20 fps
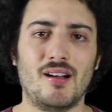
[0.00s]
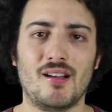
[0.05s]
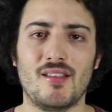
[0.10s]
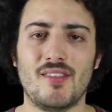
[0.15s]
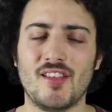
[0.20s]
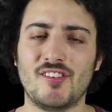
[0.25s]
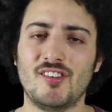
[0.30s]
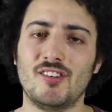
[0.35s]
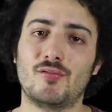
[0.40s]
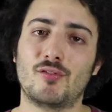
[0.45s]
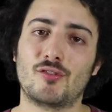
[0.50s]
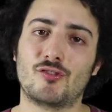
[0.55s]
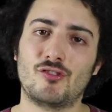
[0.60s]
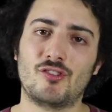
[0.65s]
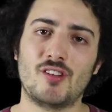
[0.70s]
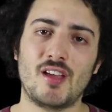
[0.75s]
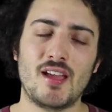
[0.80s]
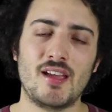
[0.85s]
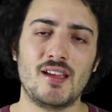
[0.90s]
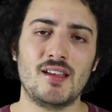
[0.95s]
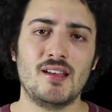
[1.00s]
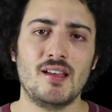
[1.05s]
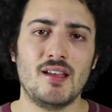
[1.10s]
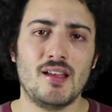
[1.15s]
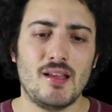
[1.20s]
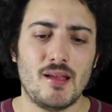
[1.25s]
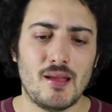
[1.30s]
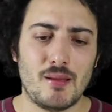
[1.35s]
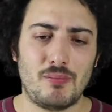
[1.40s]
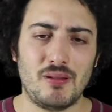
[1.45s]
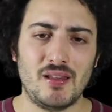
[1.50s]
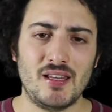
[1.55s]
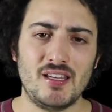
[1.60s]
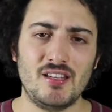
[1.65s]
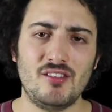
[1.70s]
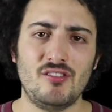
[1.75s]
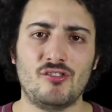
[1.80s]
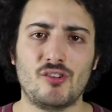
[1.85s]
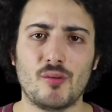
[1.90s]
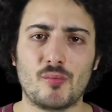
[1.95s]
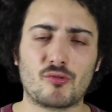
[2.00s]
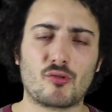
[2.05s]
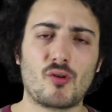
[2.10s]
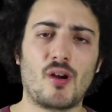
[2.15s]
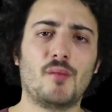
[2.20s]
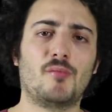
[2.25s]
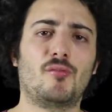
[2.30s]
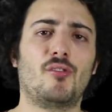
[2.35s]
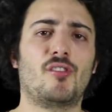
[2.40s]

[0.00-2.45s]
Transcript: That's it for today. Please subscribe